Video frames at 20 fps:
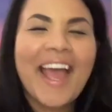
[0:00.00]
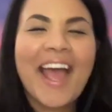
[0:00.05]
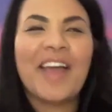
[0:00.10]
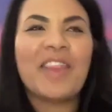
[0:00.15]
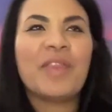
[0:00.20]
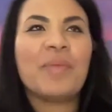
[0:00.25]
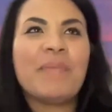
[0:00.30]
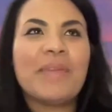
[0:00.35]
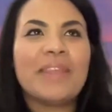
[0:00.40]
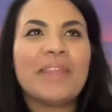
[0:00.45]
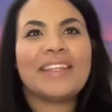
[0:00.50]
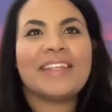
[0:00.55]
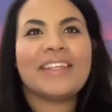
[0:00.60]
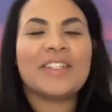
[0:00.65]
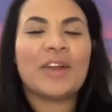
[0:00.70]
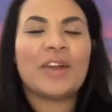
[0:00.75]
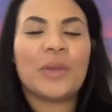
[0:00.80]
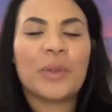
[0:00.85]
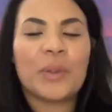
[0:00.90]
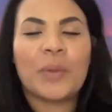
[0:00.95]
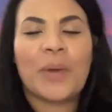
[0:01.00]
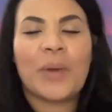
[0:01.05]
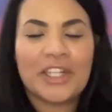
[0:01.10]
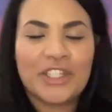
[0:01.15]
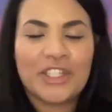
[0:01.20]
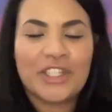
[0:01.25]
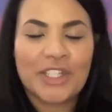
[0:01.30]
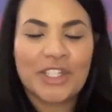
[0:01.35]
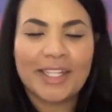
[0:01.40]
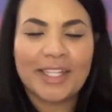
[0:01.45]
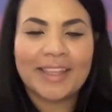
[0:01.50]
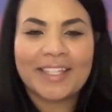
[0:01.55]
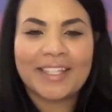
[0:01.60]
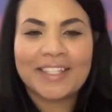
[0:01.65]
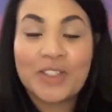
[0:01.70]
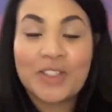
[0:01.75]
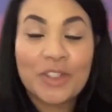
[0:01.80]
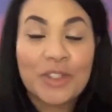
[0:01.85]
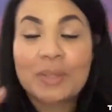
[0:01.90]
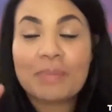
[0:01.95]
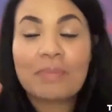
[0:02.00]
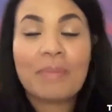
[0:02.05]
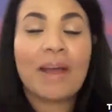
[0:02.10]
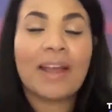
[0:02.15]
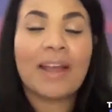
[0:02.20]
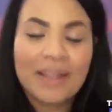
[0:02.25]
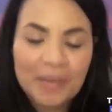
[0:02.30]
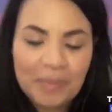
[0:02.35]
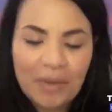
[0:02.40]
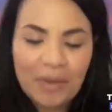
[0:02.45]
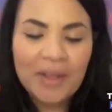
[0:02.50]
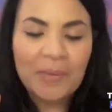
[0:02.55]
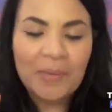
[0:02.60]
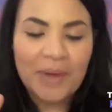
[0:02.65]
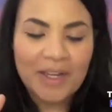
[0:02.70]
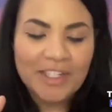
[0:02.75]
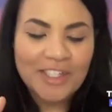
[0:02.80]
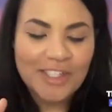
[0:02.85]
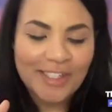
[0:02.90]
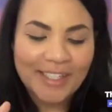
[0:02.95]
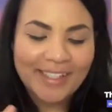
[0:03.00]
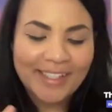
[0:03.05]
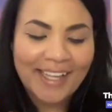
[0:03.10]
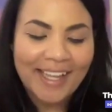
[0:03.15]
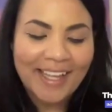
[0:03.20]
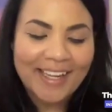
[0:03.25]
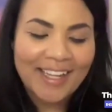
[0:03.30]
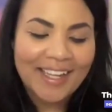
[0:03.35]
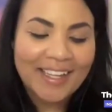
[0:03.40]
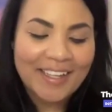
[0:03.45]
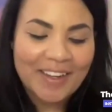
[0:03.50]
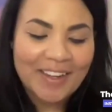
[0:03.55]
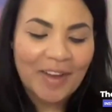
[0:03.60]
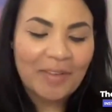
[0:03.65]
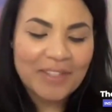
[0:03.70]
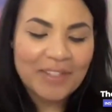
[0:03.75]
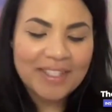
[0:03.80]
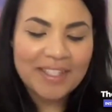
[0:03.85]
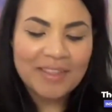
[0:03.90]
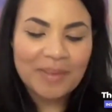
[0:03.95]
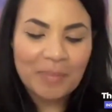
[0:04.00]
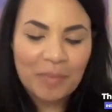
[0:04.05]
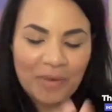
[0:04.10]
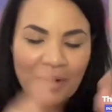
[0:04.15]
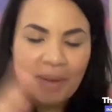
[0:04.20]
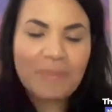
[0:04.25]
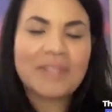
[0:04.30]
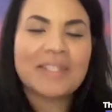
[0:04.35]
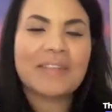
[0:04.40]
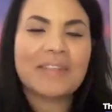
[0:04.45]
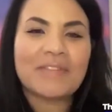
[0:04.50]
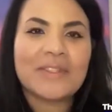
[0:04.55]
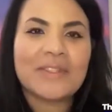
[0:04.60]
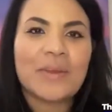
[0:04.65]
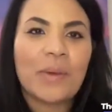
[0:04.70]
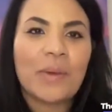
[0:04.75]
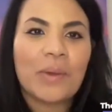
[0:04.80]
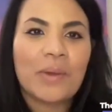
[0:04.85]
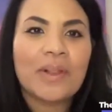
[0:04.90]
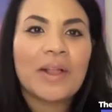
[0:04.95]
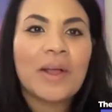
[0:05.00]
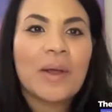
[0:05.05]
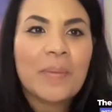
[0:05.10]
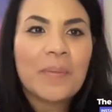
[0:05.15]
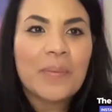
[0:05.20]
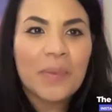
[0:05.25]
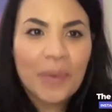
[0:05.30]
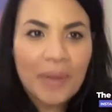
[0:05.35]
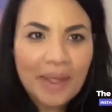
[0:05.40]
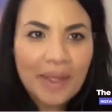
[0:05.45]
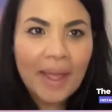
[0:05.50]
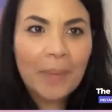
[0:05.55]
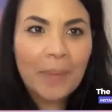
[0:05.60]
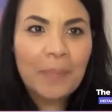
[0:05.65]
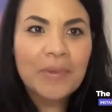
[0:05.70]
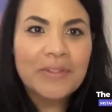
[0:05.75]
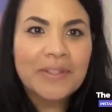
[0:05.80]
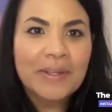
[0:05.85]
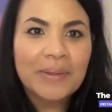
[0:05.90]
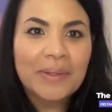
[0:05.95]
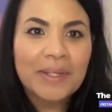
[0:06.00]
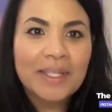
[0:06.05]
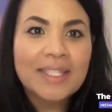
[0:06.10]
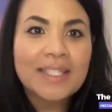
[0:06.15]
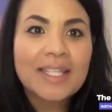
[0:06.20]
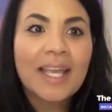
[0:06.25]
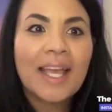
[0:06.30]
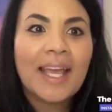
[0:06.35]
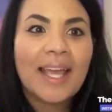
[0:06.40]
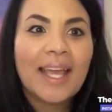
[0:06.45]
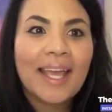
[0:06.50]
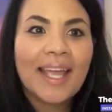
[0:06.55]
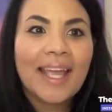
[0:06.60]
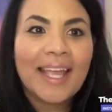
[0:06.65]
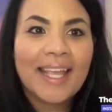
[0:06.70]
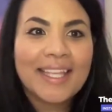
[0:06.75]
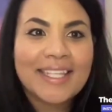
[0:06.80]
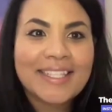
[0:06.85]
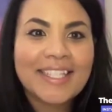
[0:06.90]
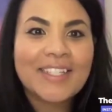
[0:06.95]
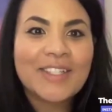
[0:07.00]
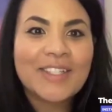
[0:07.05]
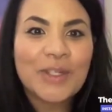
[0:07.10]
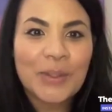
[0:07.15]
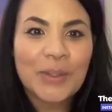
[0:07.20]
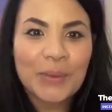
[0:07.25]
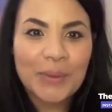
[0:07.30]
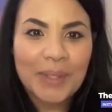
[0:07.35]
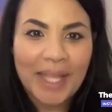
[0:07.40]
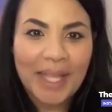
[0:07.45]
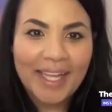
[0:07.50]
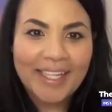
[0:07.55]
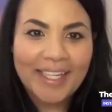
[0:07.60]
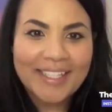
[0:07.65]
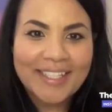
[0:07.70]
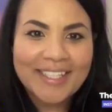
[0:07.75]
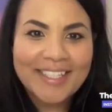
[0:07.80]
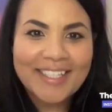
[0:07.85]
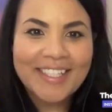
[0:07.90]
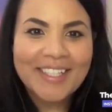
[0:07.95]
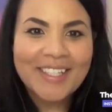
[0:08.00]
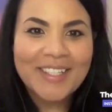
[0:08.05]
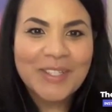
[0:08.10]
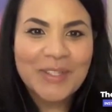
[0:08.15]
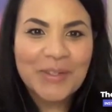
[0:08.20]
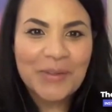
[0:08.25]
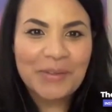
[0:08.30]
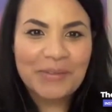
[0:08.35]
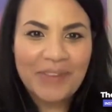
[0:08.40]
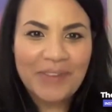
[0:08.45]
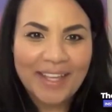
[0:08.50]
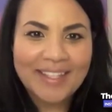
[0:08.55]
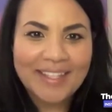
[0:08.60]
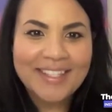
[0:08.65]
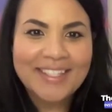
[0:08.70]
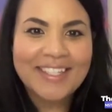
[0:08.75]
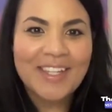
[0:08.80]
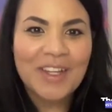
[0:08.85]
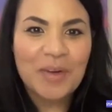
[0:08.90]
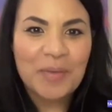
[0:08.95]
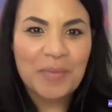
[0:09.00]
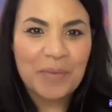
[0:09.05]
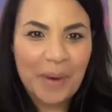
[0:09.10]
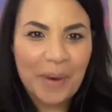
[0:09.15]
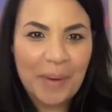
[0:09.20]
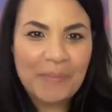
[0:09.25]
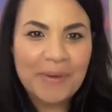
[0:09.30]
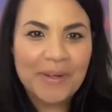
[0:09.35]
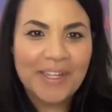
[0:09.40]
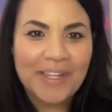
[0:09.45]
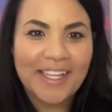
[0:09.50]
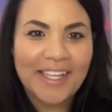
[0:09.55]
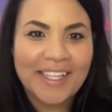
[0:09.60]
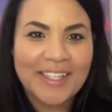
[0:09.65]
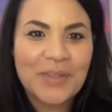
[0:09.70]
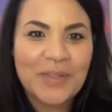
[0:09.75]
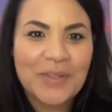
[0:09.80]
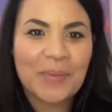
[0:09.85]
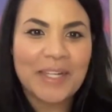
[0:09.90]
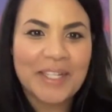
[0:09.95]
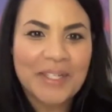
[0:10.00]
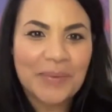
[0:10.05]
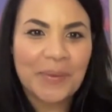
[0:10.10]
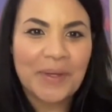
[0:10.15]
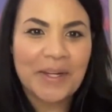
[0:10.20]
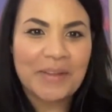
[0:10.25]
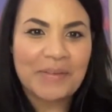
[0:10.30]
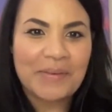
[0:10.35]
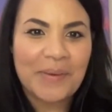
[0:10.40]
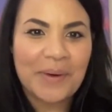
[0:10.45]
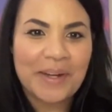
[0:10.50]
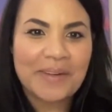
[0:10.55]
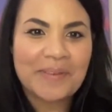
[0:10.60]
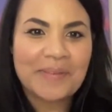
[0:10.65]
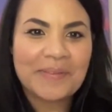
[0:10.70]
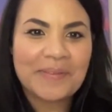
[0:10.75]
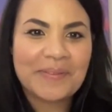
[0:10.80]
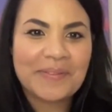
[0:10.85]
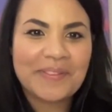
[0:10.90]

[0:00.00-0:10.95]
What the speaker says: And the $1 million question, that's just my question. And in obviously the premise of this whole episode is it too late to invest in property in 2024?